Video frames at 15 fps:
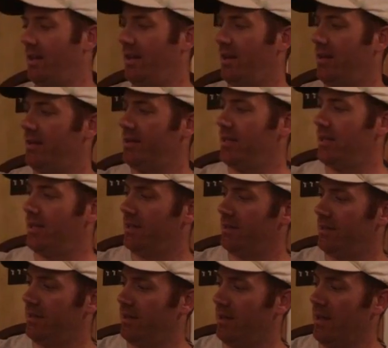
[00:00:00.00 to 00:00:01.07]
and
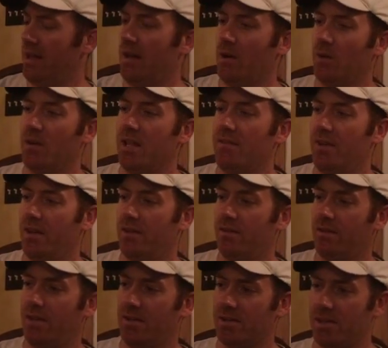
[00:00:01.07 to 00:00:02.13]
you're leaving
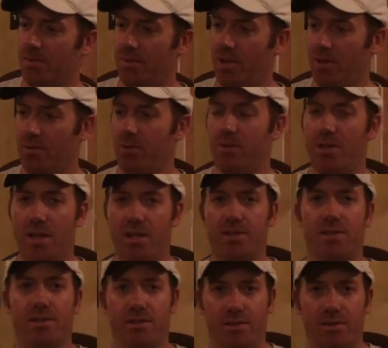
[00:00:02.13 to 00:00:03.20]
some of the old
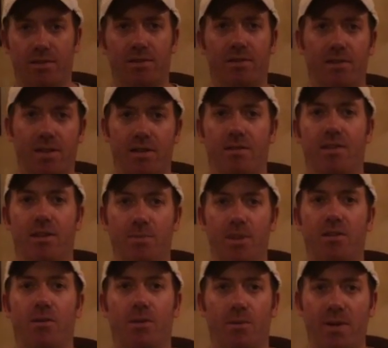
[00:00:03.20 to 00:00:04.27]
yeast that could be
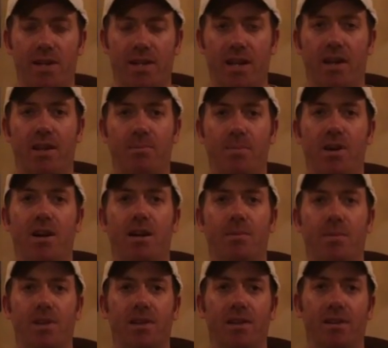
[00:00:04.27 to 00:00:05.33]
thrown away down at the
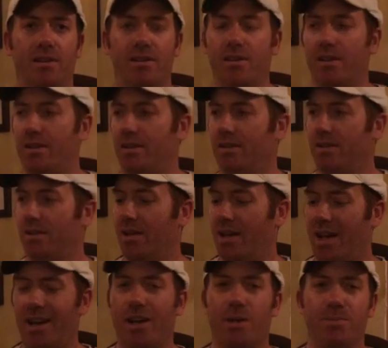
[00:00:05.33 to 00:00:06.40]
bottom, and then that
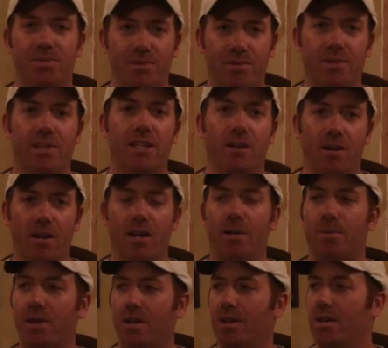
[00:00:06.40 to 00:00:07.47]
kind of helps clear it
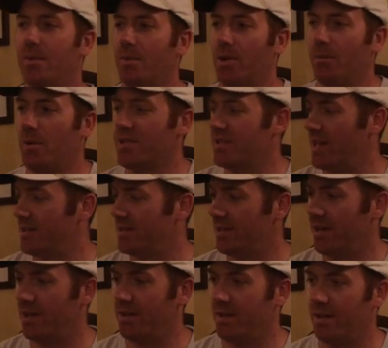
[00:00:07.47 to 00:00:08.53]
up. But once that's
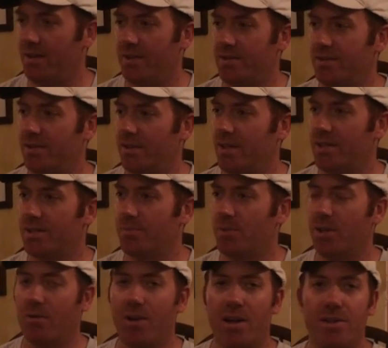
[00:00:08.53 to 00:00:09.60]
done, then usually I just
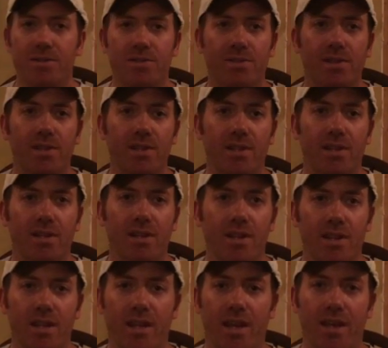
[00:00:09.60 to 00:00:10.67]
put it right into
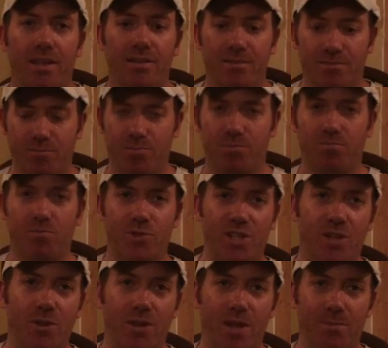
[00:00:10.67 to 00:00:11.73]
the keg,
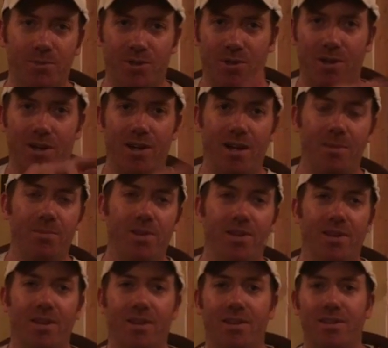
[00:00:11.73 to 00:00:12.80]
seal it up, turn it up,
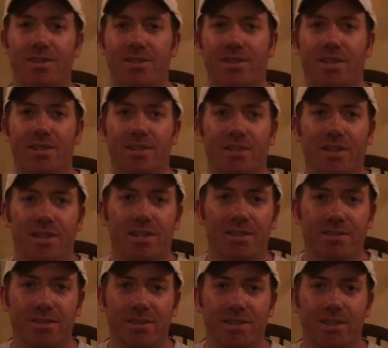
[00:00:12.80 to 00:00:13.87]
and then it's
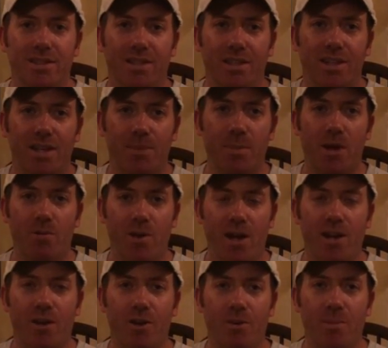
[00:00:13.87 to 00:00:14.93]
about
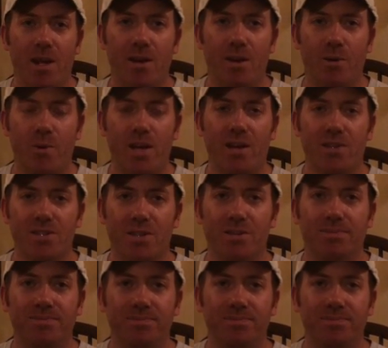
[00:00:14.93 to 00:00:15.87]
ready to go about a week or so.